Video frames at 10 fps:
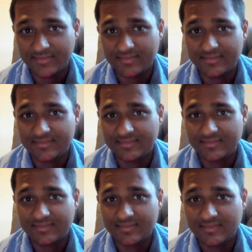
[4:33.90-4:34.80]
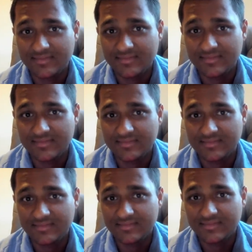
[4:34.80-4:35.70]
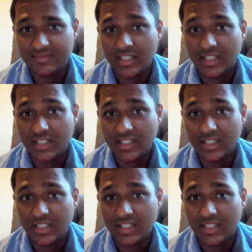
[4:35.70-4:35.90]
(no one is talking)